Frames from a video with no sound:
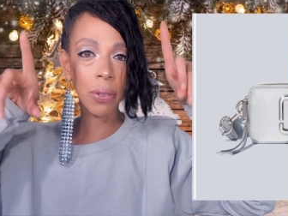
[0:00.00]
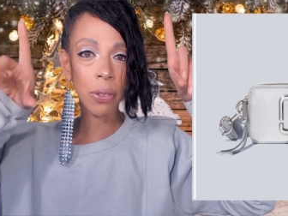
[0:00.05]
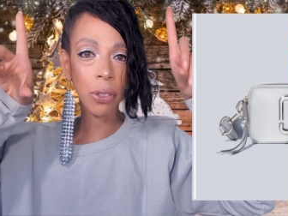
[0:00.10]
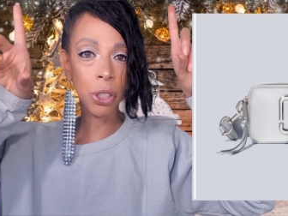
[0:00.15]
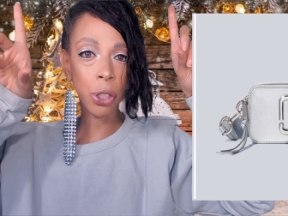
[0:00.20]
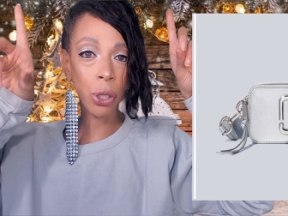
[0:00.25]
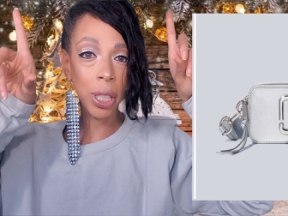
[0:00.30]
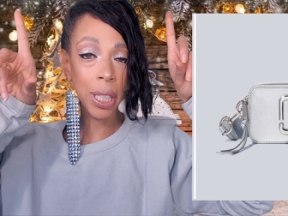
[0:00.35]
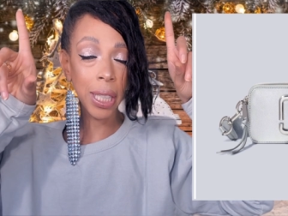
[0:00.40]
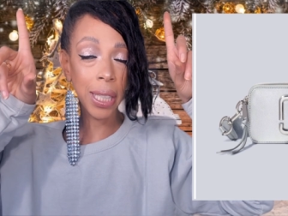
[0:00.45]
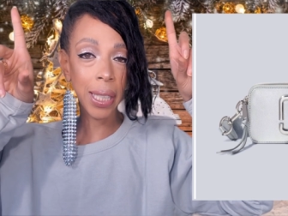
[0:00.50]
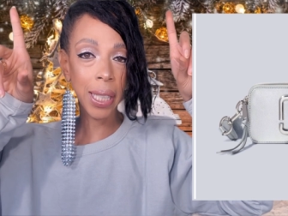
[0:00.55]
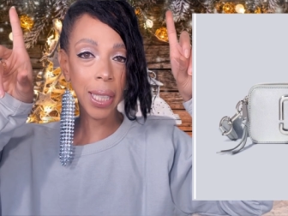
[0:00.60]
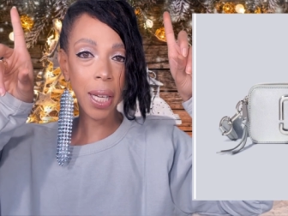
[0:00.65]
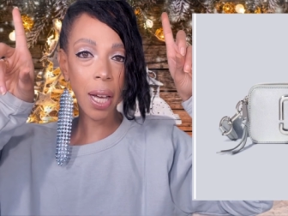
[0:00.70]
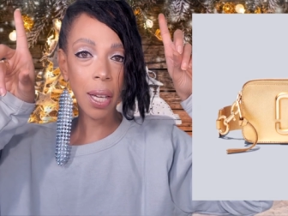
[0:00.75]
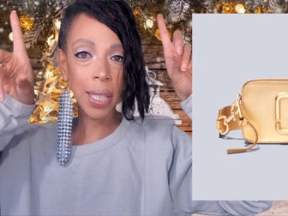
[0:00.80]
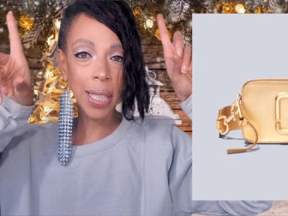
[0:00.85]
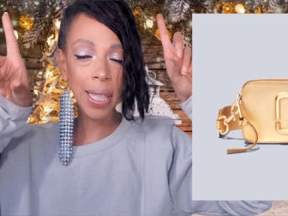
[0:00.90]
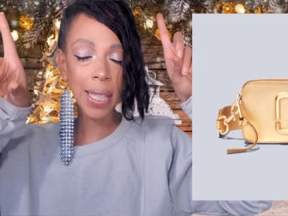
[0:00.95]
You can
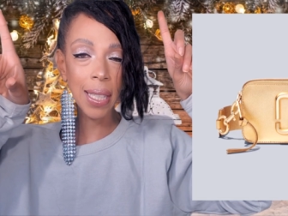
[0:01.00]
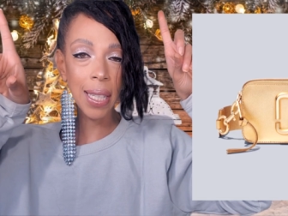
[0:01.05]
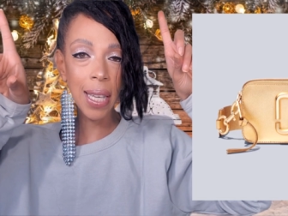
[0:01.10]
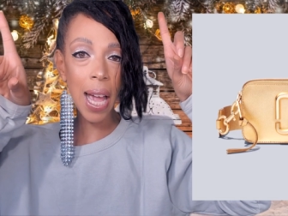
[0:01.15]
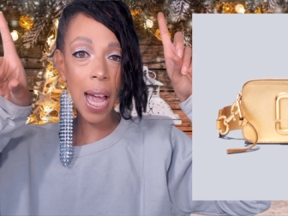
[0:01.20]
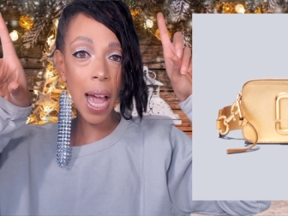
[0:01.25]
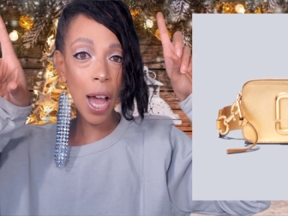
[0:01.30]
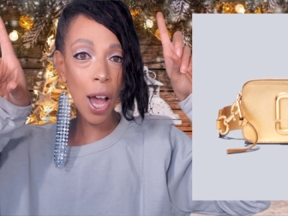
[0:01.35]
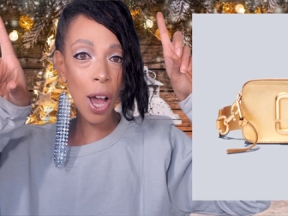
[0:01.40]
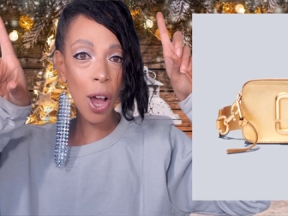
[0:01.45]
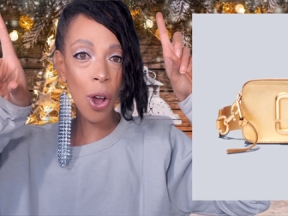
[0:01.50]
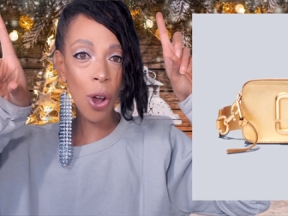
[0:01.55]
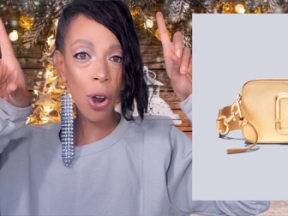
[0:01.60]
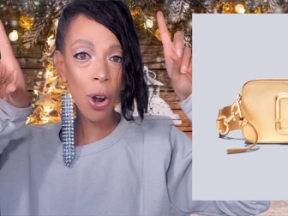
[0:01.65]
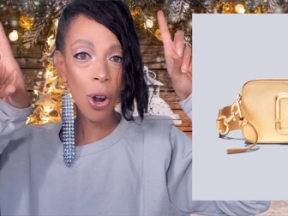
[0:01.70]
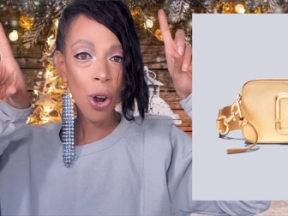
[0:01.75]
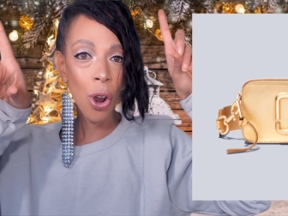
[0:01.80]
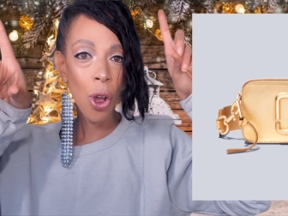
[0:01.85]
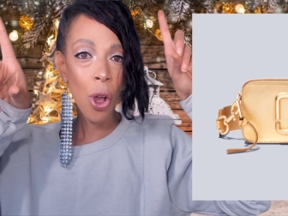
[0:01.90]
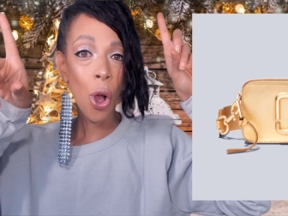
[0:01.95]
click on it
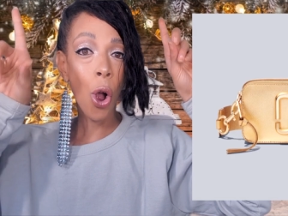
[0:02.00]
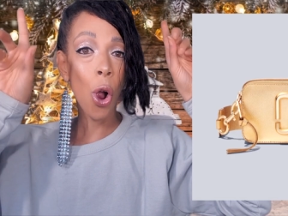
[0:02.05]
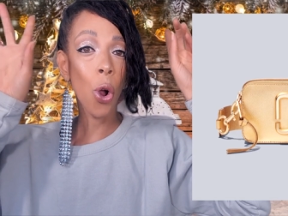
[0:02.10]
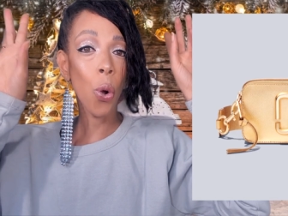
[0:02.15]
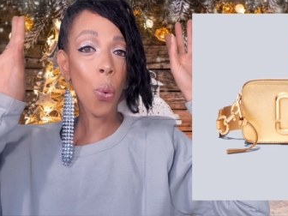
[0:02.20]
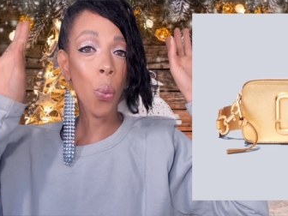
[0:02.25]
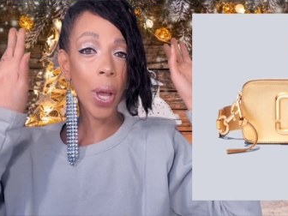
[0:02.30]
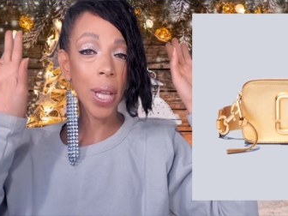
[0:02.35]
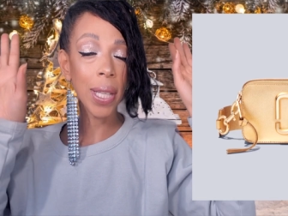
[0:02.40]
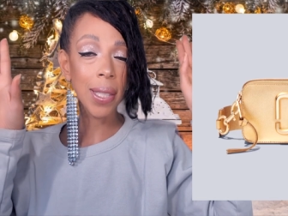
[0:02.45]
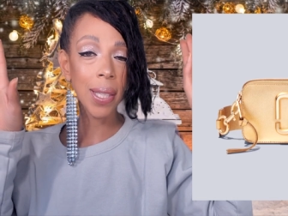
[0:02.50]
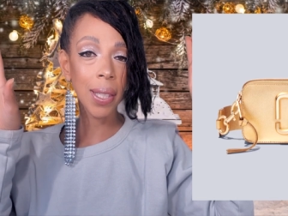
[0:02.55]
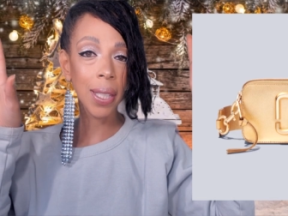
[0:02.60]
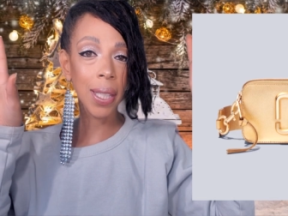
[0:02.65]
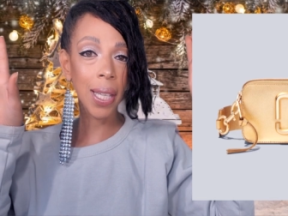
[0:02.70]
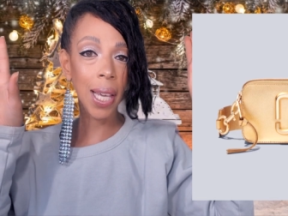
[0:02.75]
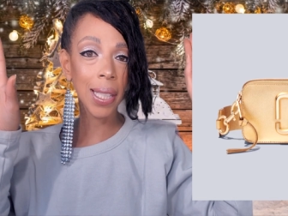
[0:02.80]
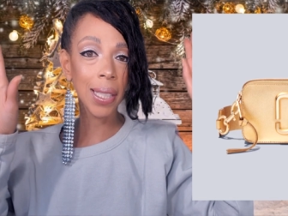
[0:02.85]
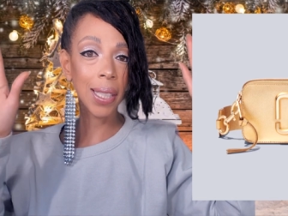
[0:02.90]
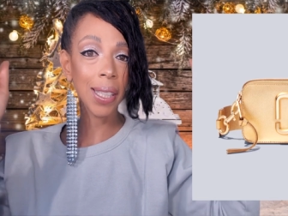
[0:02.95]
now or wait till
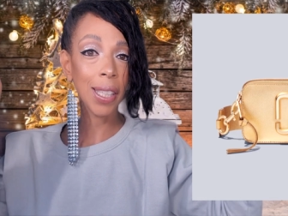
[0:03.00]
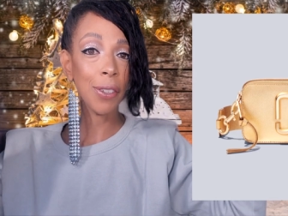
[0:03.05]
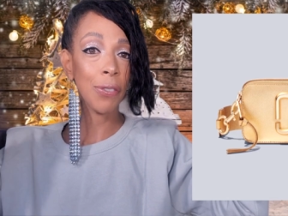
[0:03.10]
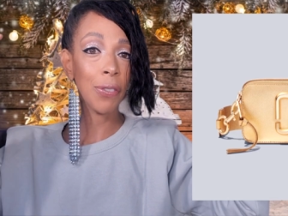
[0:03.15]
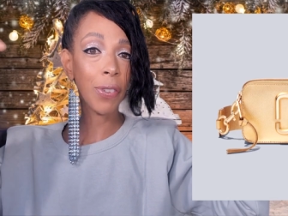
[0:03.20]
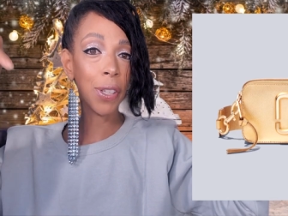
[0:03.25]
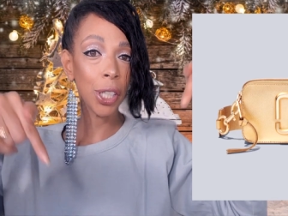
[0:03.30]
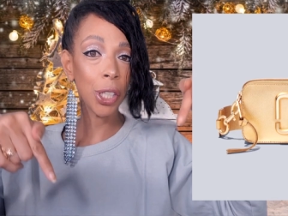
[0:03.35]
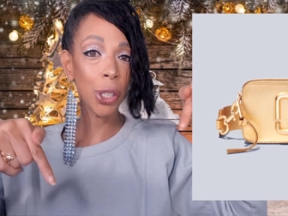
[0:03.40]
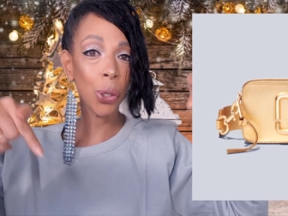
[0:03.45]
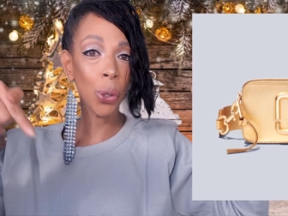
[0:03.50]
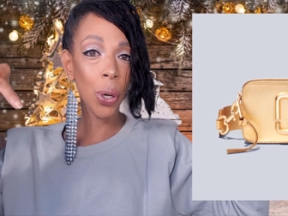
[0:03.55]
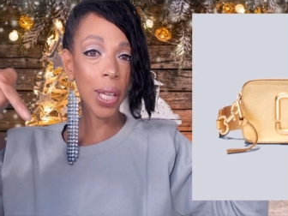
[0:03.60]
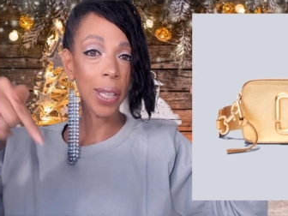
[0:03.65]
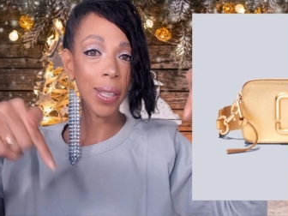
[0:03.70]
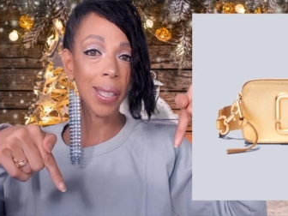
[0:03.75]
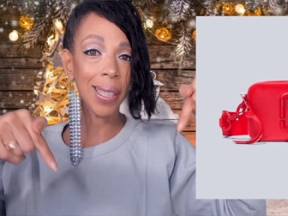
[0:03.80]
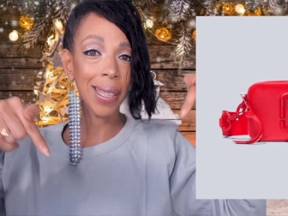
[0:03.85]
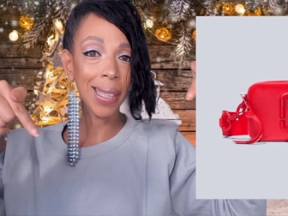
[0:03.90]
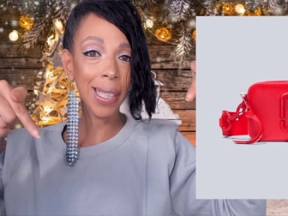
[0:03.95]
the end of the video
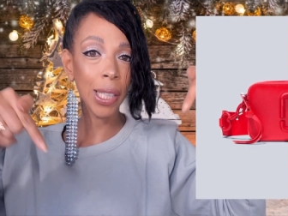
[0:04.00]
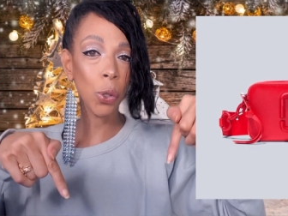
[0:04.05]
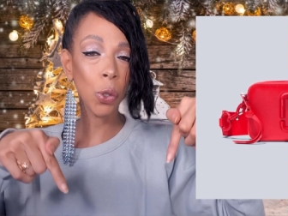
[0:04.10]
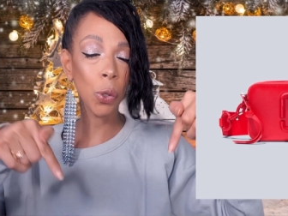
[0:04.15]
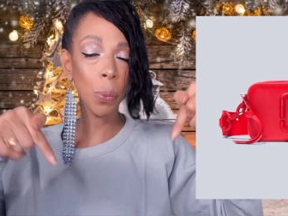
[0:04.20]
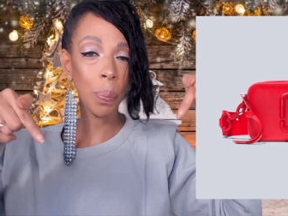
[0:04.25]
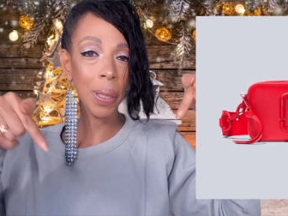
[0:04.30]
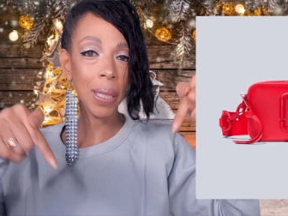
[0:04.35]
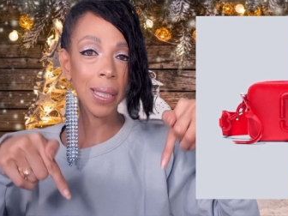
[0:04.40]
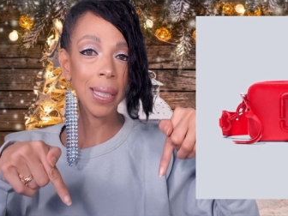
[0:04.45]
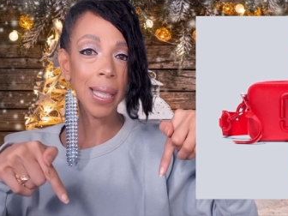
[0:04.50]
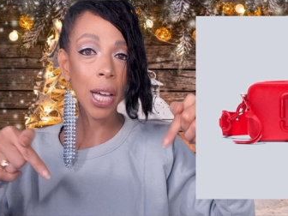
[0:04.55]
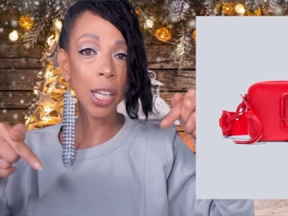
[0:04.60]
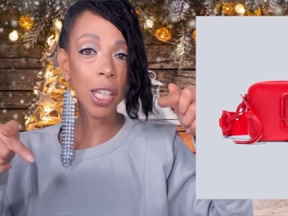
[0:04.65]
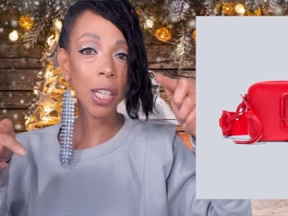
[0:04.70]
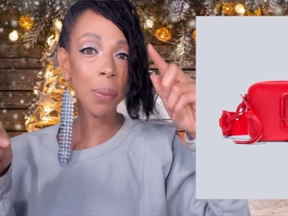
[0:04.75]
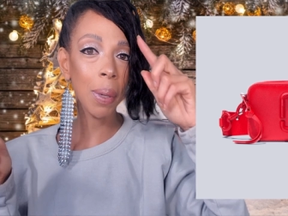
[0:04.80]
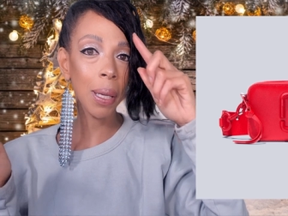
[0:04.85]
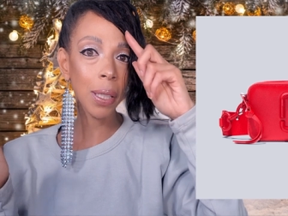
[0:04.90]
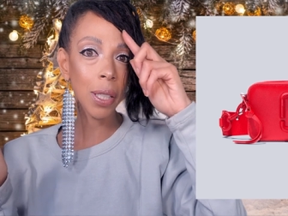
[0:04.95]
and the link will be down
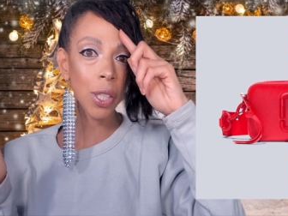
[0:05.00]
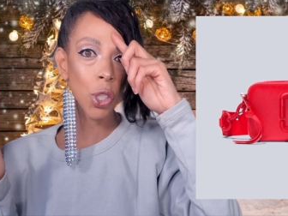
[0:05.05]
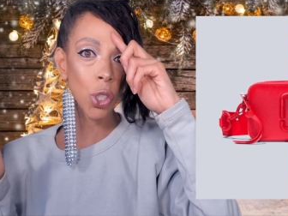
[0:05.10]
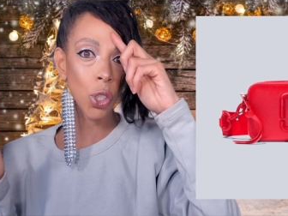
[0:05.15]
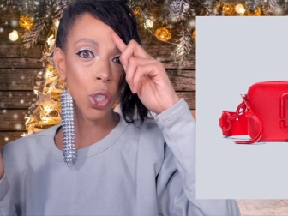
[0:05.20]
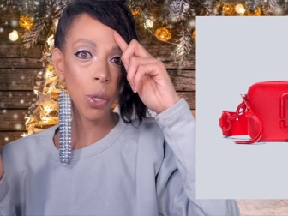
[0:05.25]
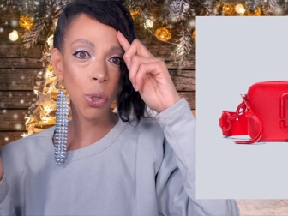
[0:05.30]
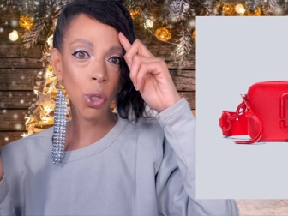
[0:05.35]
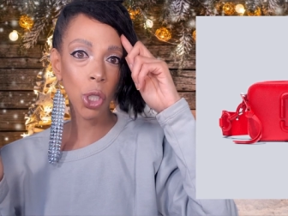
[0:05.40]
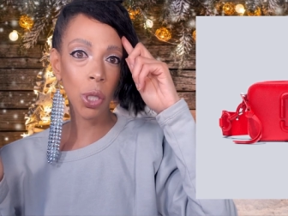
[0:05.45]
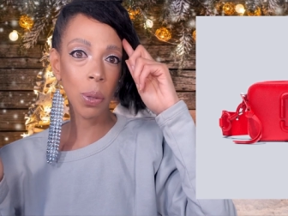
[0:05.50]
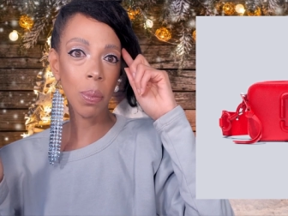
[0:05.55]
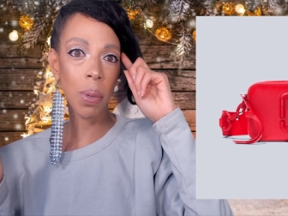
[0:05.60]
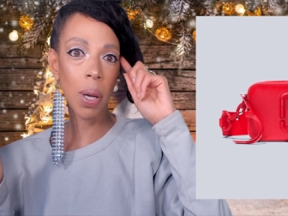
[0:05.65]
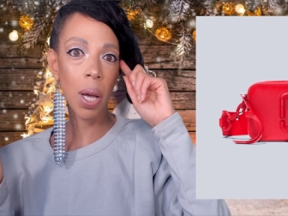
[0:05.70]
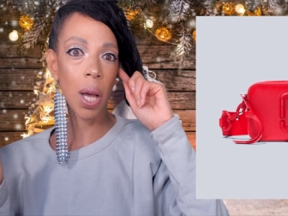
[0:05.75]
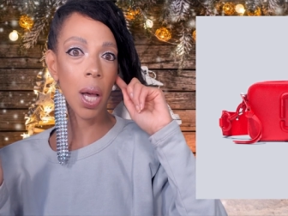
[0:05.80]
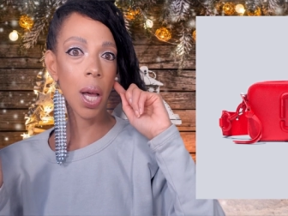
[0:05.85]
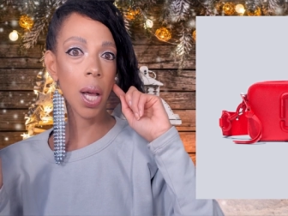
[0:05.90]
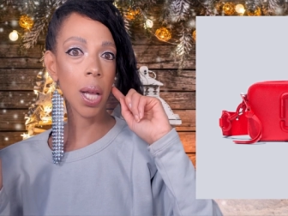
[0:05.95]
in my description
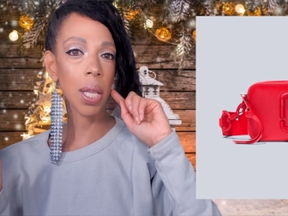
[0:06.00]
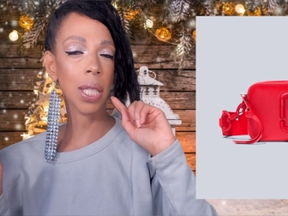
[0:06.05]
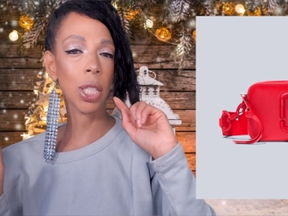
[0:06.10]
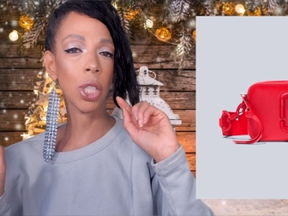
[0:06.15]
box.